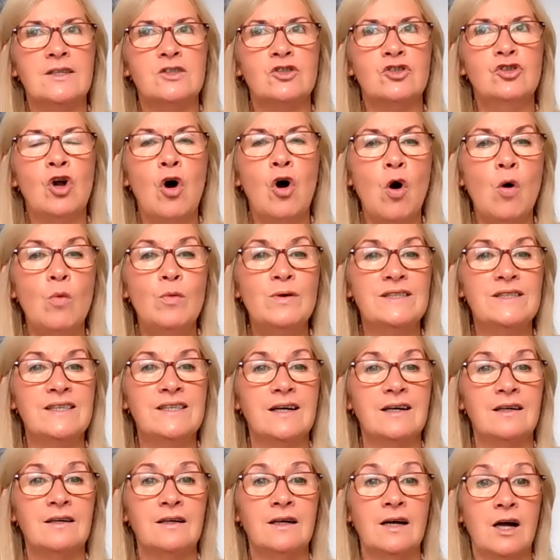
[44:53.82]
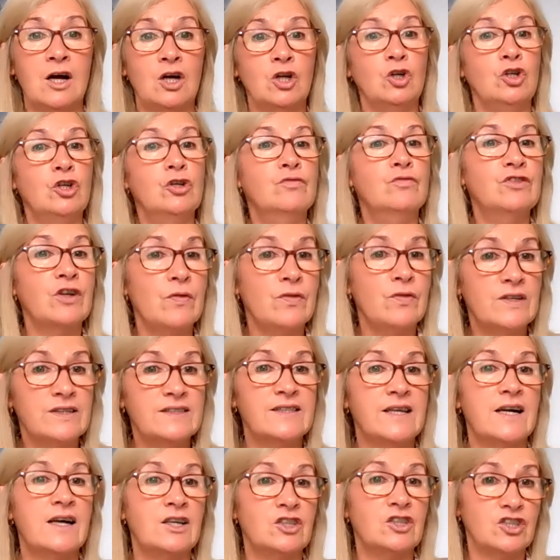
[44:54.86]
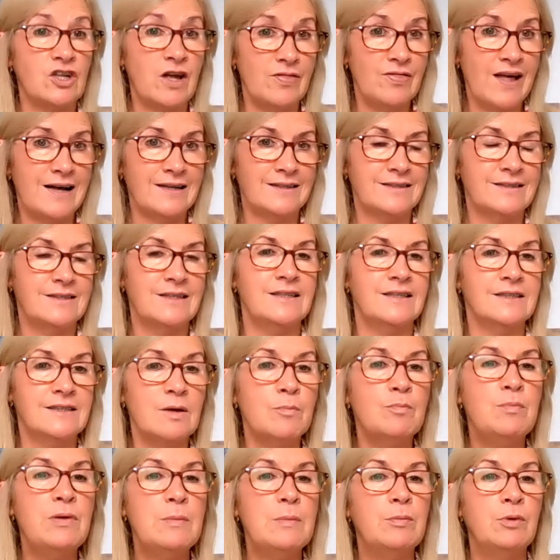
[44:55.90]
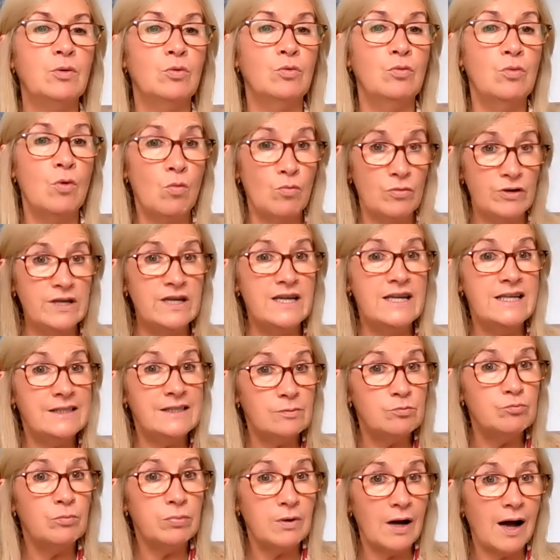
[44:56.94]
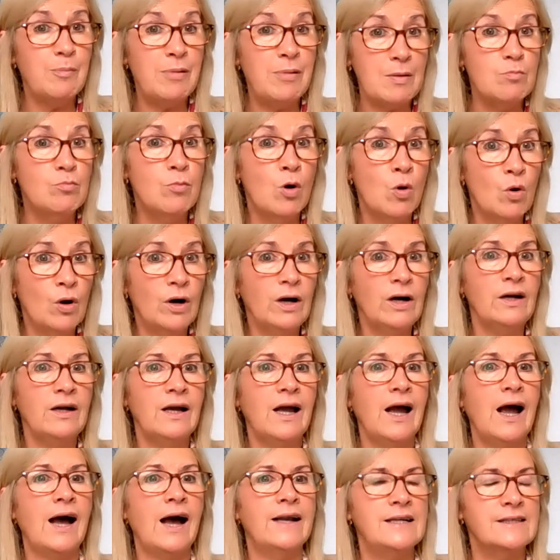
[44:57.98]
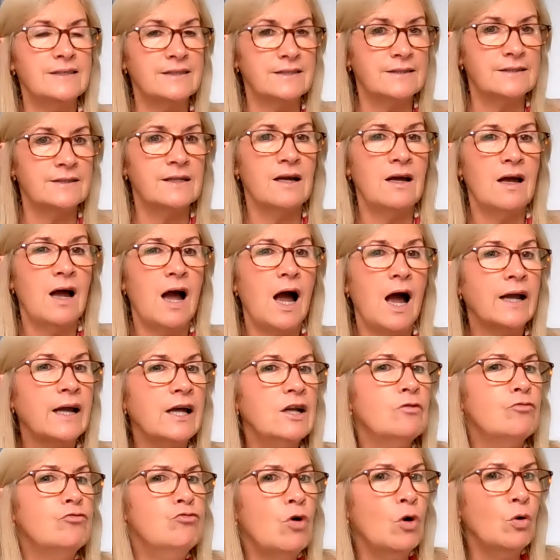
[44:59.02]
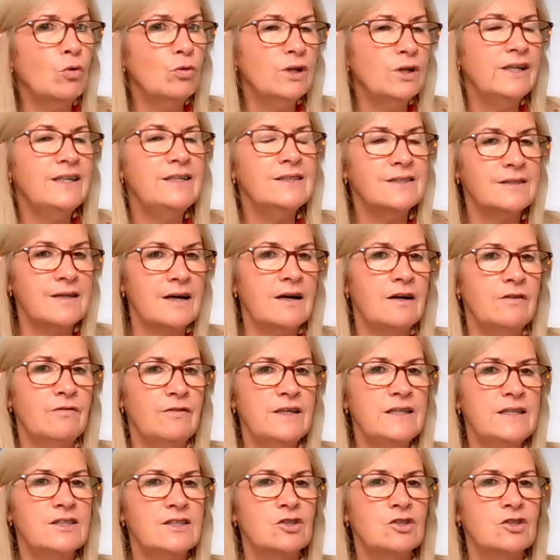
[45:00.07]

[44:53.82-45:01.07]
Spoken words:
not always you've done the search and that's it. Some people need a bit more, and it's a kind of rolling service.